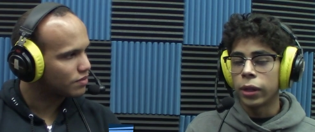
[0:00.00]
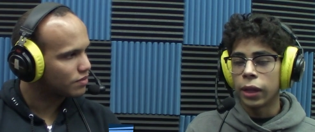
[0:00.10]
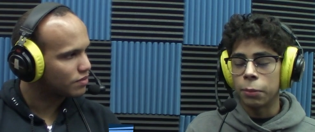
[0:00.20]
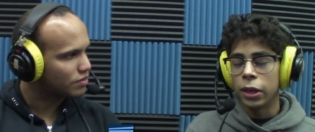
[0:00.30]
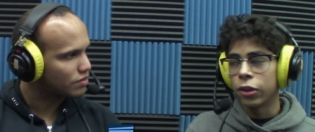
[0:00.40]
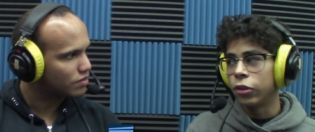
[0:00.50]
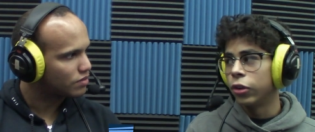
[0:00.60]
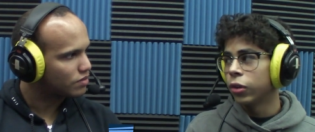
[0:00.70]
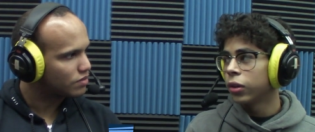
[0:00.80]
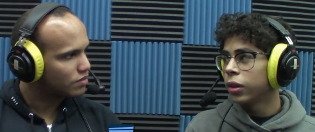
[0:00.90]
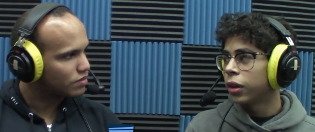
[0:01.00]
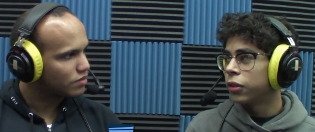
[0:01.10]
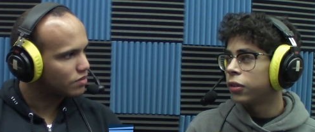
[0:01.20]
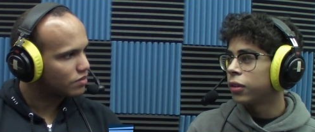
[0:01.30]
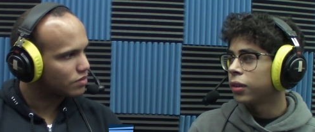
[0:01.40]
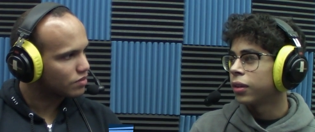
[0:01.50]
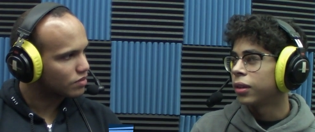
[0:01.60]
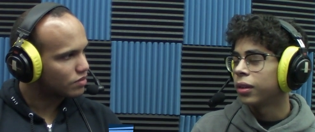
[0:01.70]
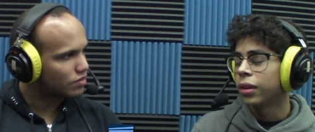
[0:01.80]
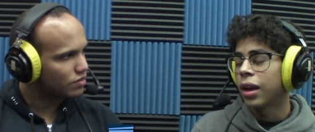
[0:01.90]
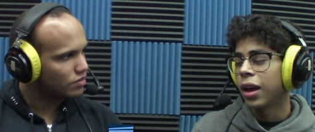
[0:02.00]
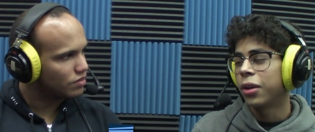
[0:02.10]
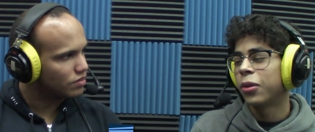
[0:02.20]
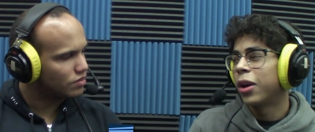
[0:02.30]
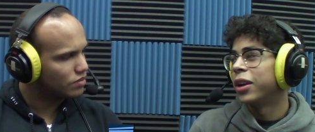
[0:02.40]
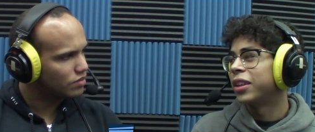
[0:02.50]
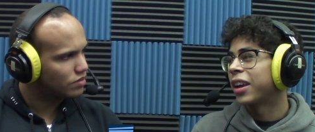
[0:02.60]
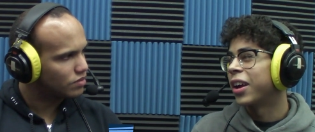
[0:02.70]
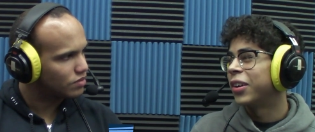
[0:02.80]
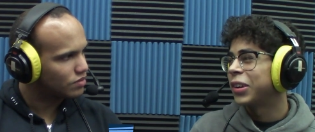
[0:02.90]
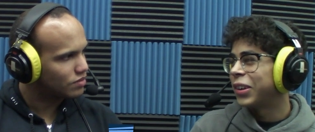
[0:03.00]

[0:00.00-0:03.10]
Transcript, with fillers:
Speaker 1: like Pikachu, because I don't know how to hit that character.